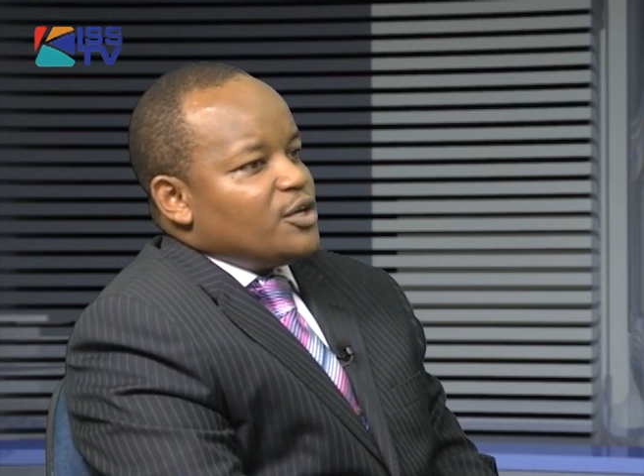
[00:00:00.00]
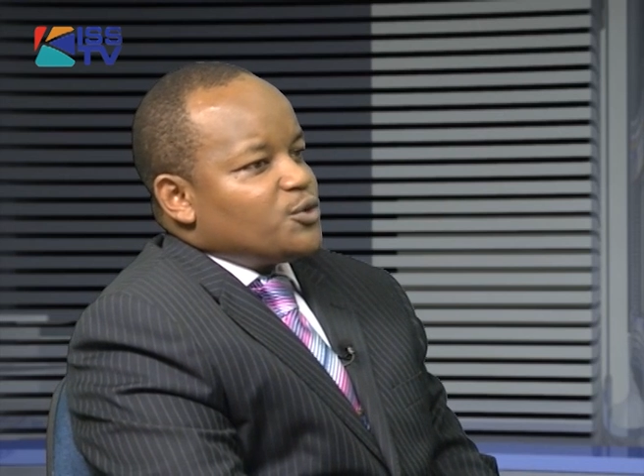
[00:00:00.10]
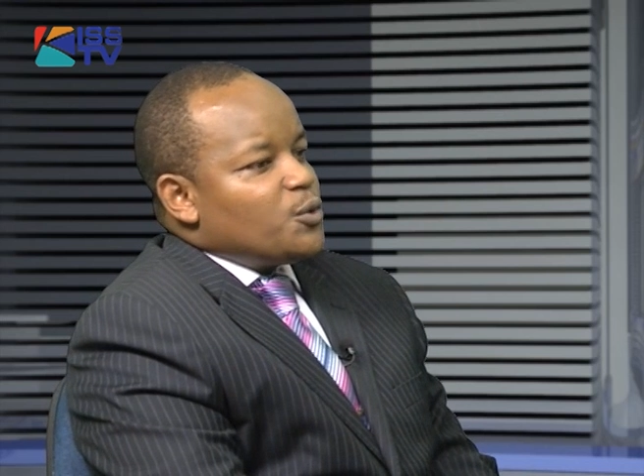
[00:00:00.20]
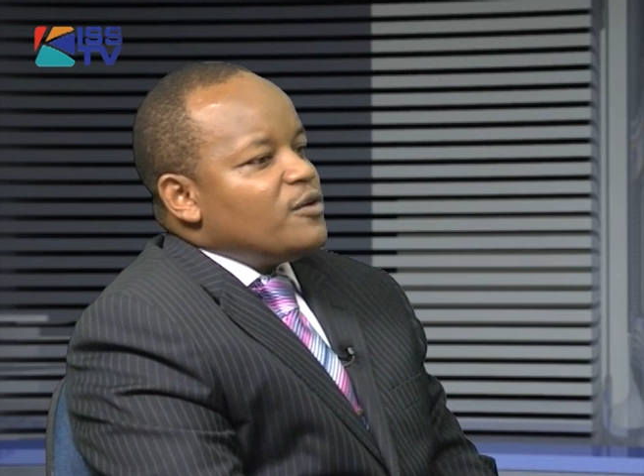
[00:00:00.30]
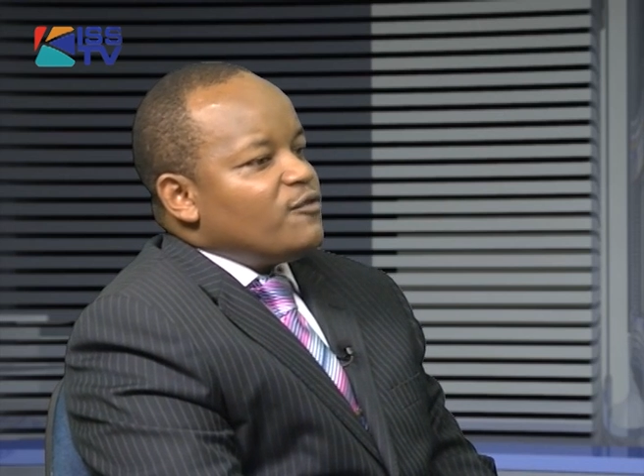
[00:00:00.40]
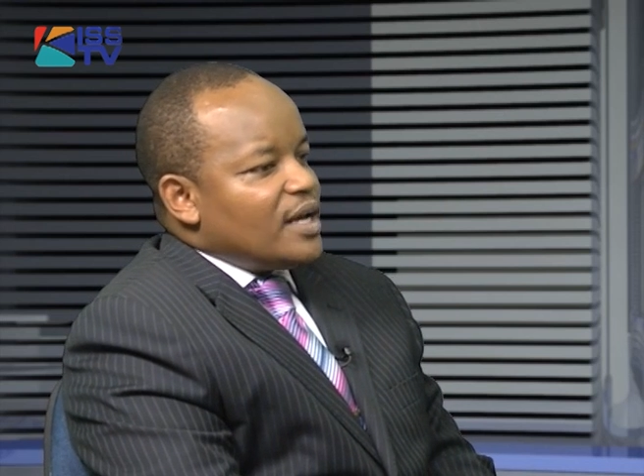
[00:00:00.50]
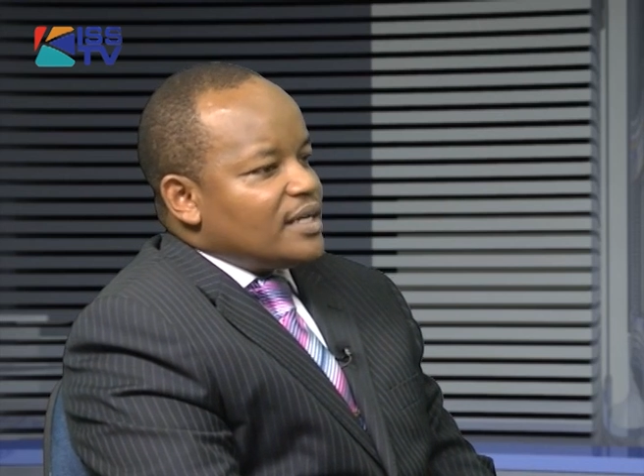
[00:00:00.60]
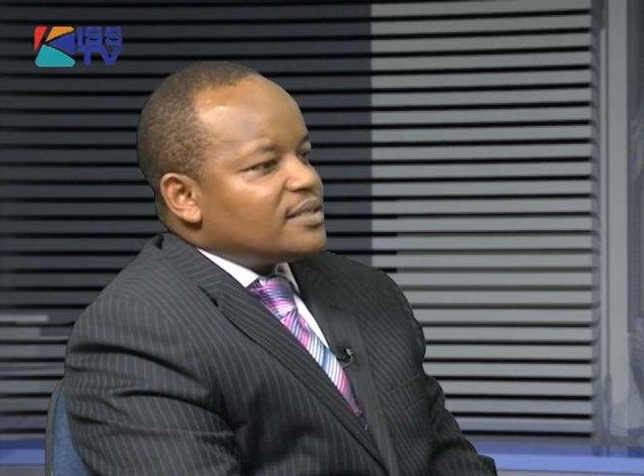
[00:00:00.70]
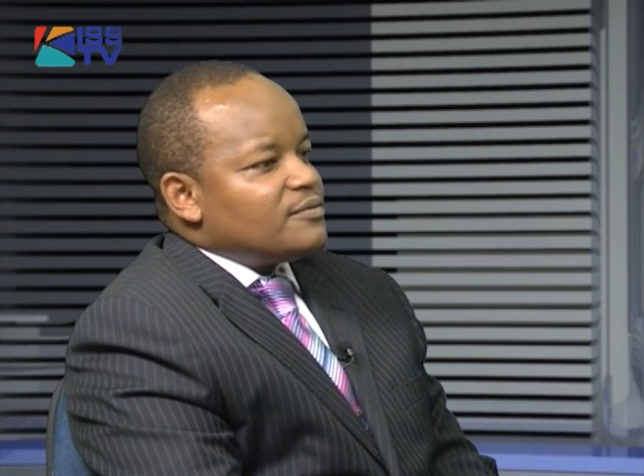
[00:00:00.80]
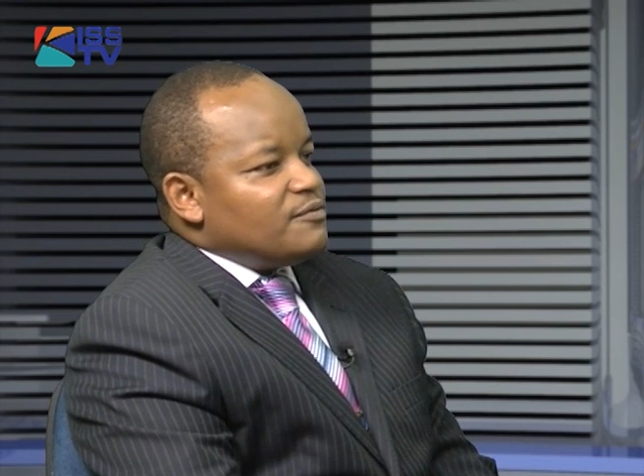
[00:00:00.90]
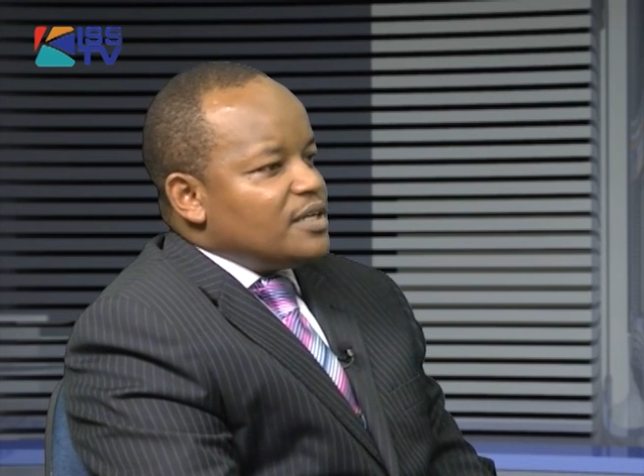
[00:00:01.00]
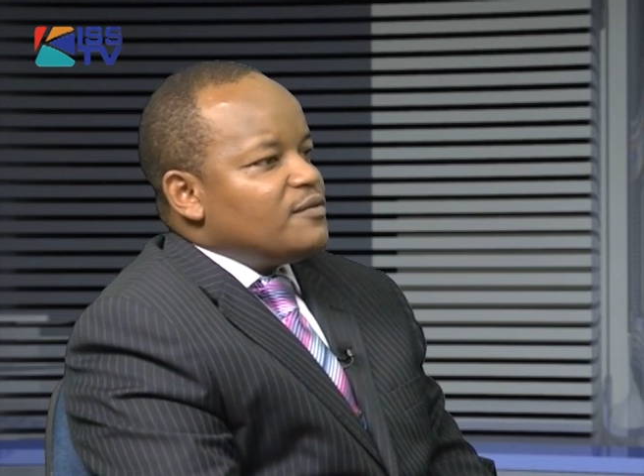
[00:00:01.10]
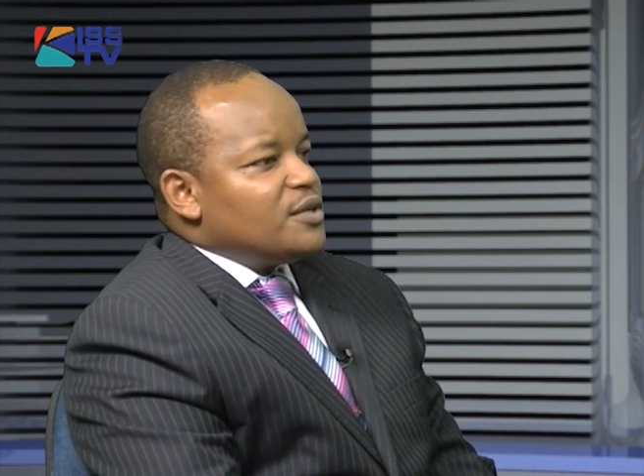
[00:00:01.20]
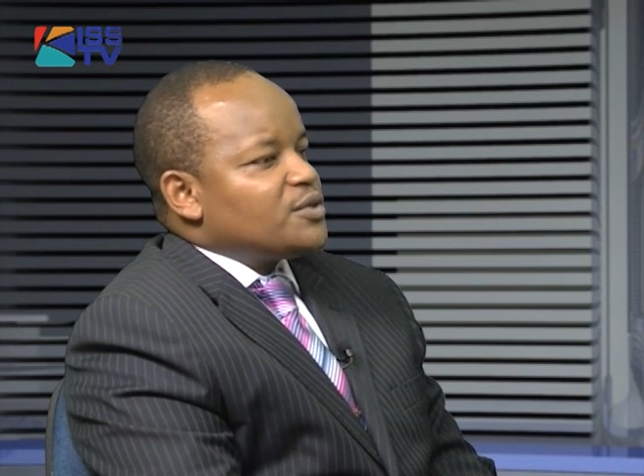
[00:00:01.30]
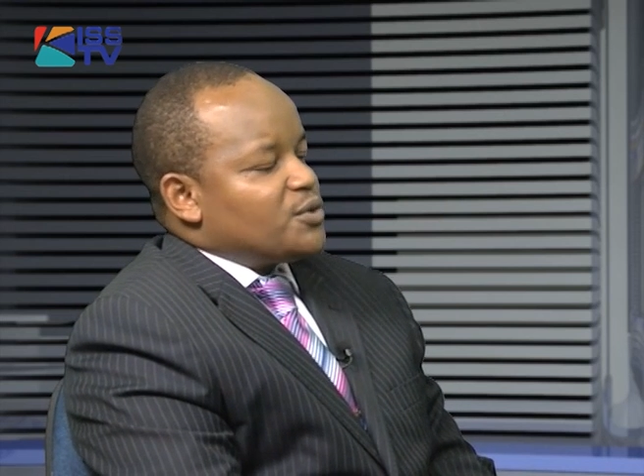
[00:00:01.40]
So we felt very,
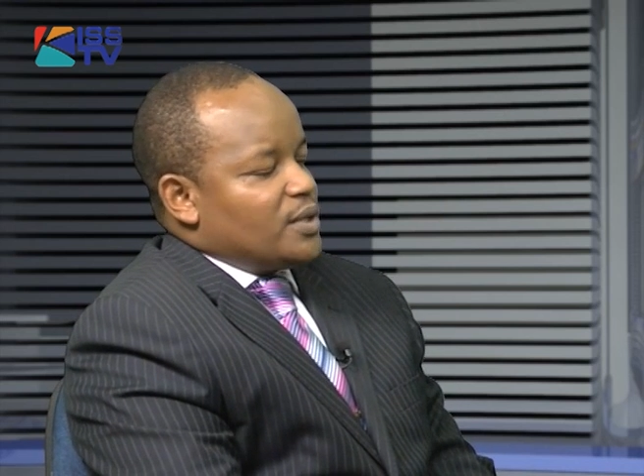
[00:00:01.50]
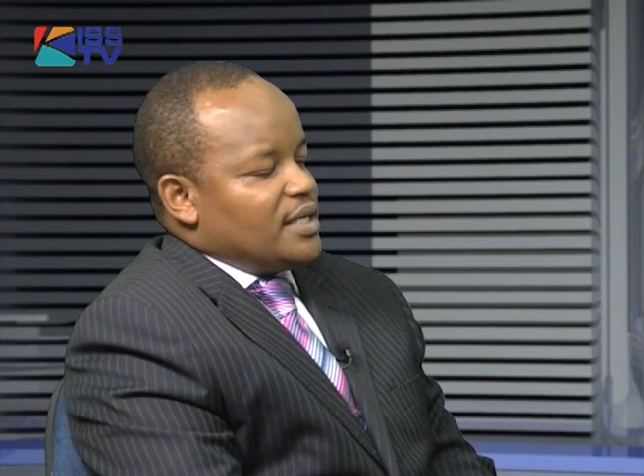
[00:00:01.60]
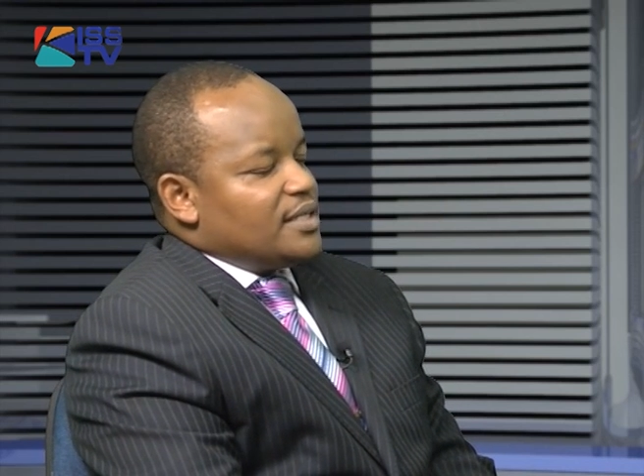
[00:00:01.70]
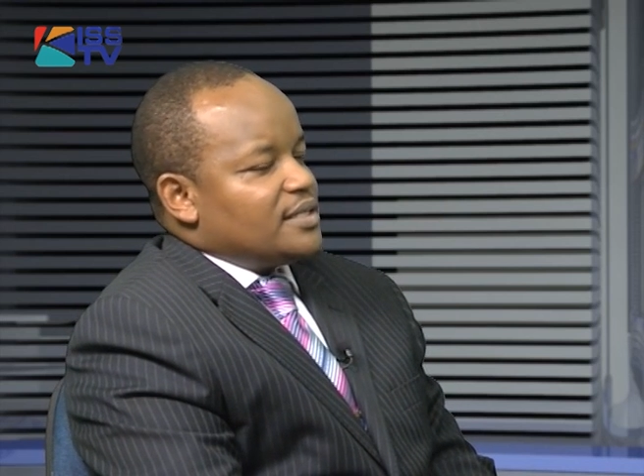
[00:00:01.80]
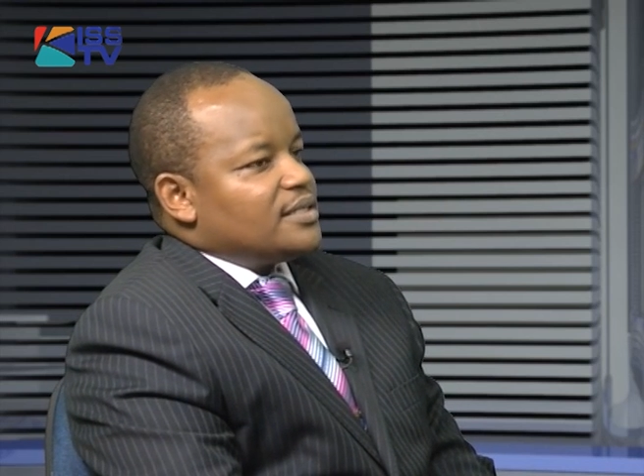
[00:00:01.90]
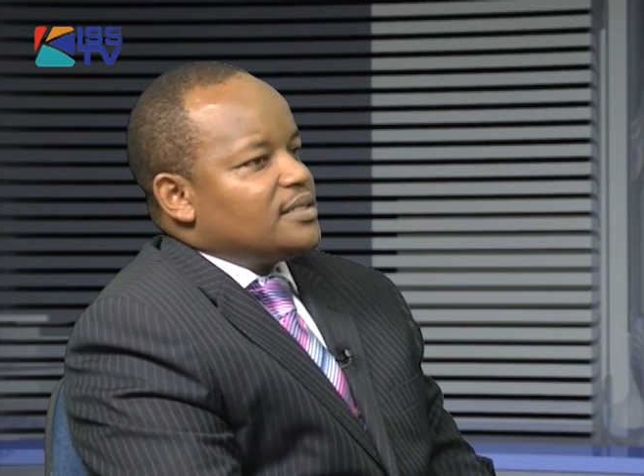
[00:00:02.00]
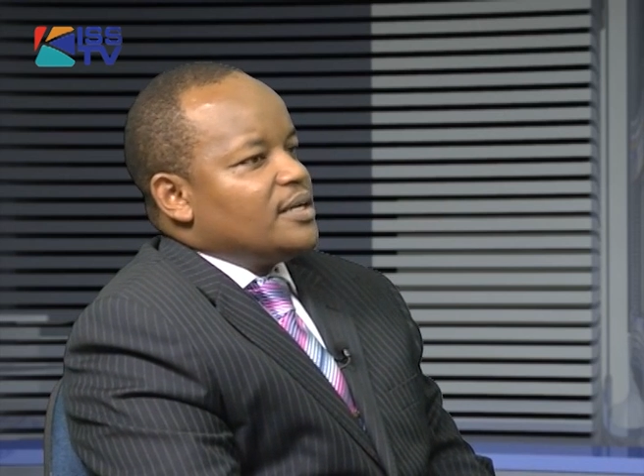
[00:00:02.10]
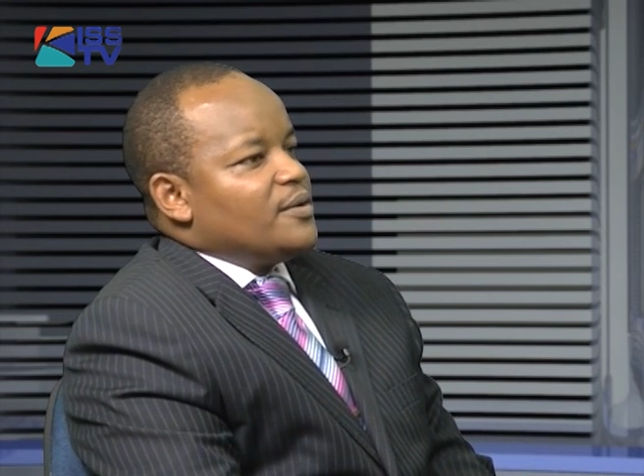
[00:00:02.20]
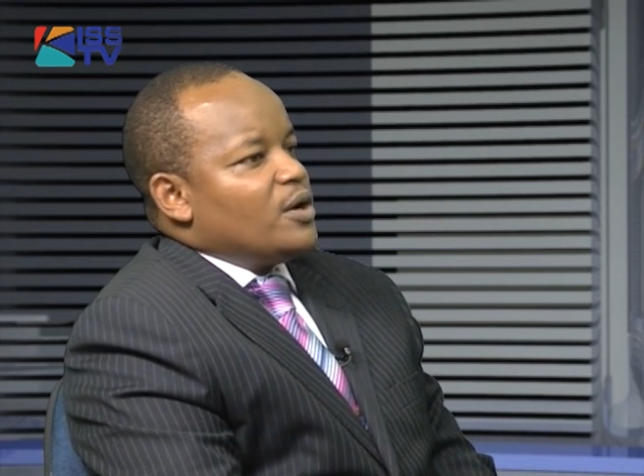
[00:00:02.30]
very strongly that